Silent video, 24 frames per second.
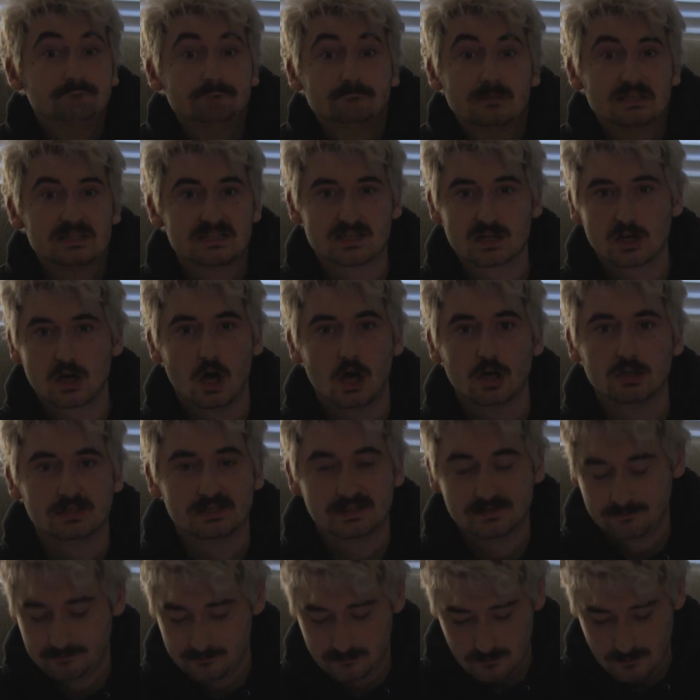It's a
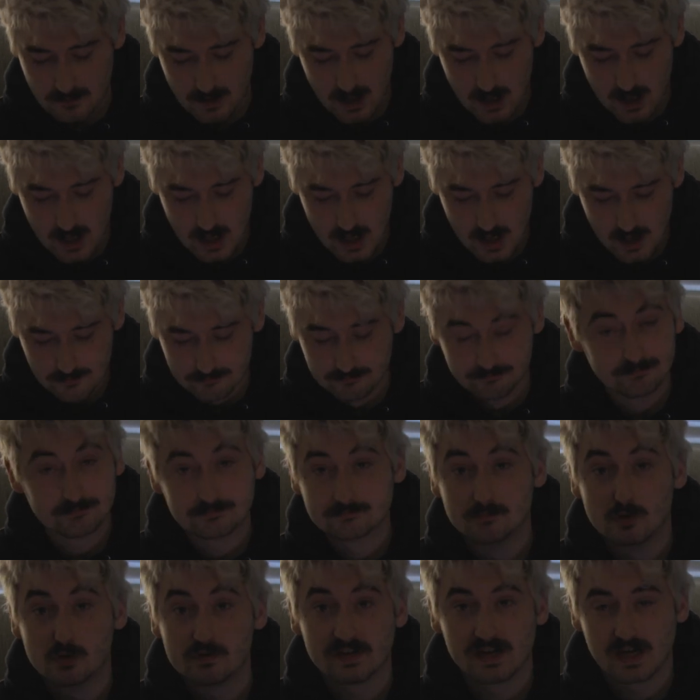Cullen.
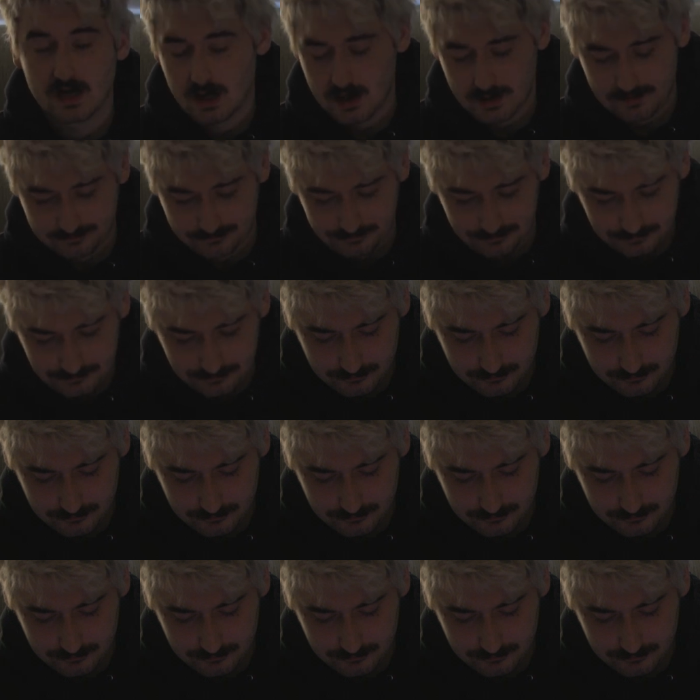Moving on.